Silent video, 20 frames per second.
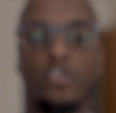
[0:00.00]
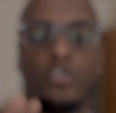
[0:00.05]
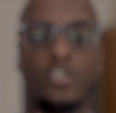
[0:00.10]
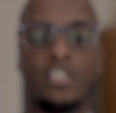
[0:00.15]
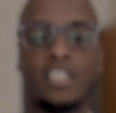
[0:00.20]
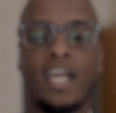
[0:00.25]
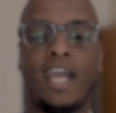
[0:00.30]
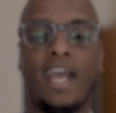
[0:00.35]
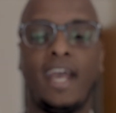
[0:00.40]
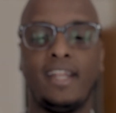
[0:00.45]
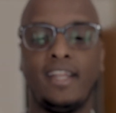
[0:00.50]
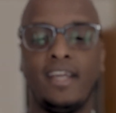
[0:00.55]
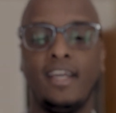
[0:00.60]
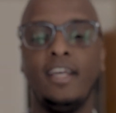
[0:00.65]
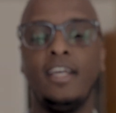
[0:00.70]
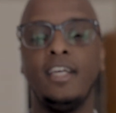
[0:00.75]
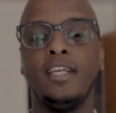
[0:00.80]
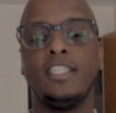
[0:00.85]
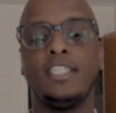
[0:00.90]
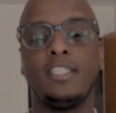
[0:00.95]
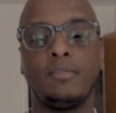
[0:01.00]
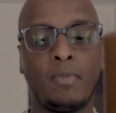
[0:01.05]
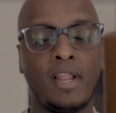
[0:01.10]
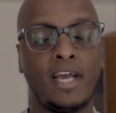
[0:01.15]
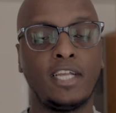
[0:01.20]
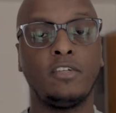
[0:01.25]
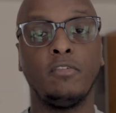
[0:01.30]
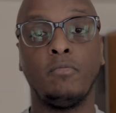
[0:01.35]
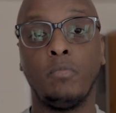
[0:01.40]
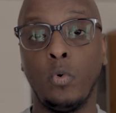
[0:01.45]
dust and
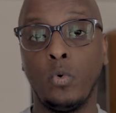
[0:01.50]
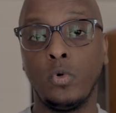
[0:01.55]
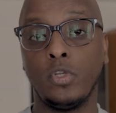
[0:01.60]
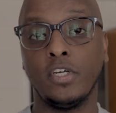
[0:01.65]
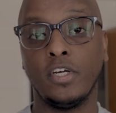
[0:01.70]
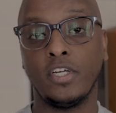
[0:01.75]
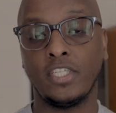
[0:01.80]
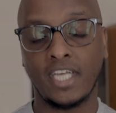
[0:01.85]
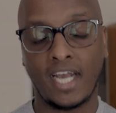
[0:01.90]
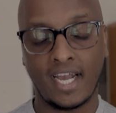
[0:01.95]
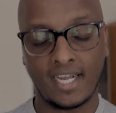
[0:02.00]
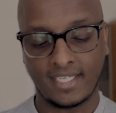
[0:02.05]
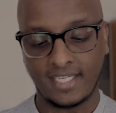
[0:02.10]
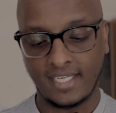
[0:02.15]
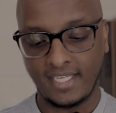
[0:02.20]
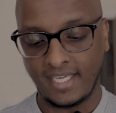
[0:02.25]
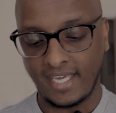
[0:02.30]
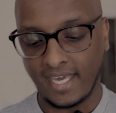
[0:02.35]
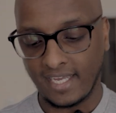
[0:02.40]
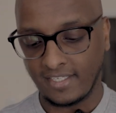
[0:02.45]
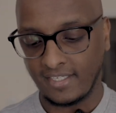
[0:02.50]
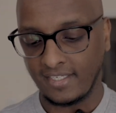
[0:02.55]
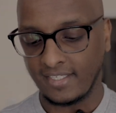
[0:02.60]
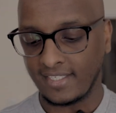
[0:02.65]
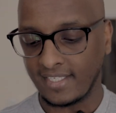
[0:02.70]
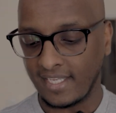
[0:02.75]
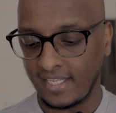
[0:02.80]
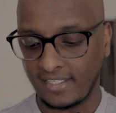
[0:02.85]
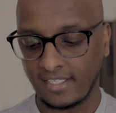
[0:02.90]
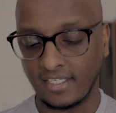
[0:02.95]
splash of water to actually get to your
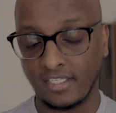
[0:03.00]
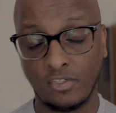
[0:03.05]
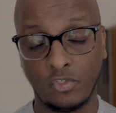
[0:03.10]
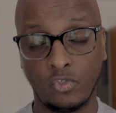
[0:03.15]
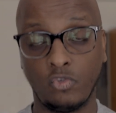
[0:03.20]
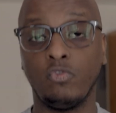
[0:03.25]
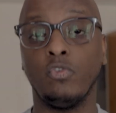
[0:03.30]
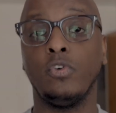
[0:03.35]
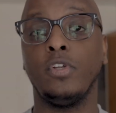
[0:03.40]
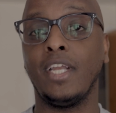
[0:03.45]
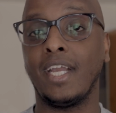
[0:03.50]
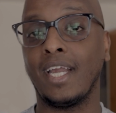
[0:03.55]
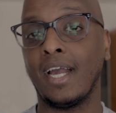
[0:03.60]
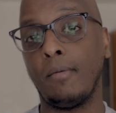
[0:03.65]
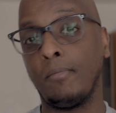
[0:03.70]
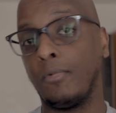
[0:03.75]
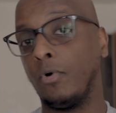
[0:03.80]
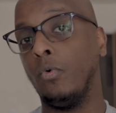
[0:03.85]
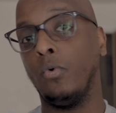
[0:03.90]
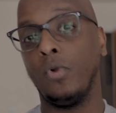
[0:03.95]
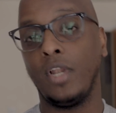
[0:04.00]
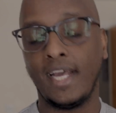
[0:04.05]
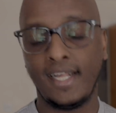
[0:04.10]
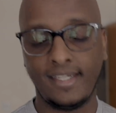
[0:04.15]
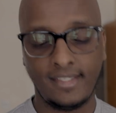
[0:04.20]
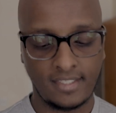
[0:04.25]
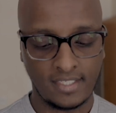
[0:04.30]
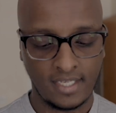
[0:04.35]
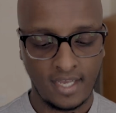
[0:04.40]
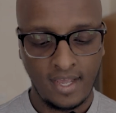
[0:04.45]
sensor and destroying your camera or
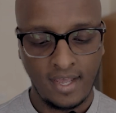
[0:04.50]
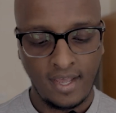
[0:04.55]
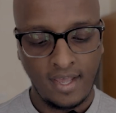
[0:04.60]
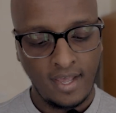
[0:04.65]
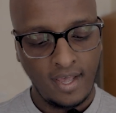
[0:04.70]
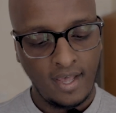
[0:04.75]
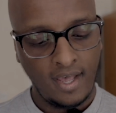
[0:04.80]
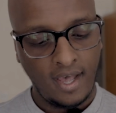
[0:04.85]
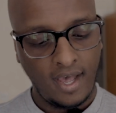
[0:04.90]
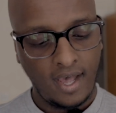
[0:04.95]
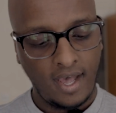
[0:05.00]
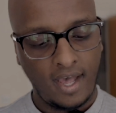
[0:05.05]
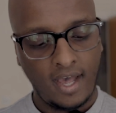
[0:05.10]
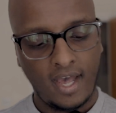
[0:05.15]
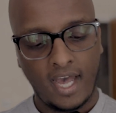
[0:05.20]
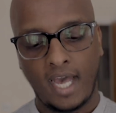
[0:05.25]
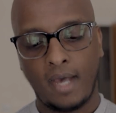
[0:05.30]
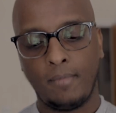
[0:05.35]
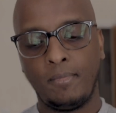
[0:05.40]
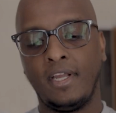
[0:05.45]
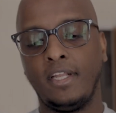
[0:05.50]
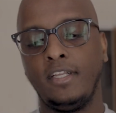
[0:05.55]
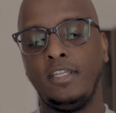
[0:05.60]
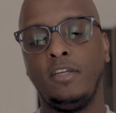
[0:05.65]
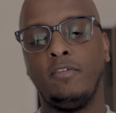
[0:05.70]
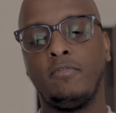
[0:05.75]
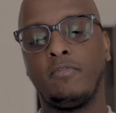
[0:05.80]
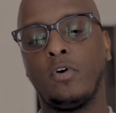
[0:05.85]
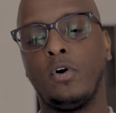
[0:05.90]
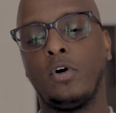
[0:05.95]
lens. And
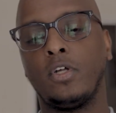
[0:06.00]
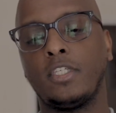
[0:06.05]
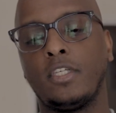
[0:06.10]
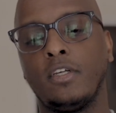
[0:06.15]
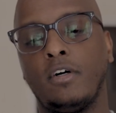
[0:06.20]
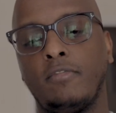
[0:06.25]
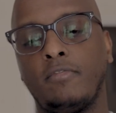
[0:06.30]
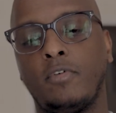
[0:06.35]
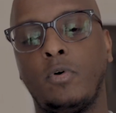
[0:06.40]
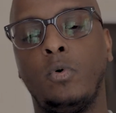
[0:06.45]
you've got of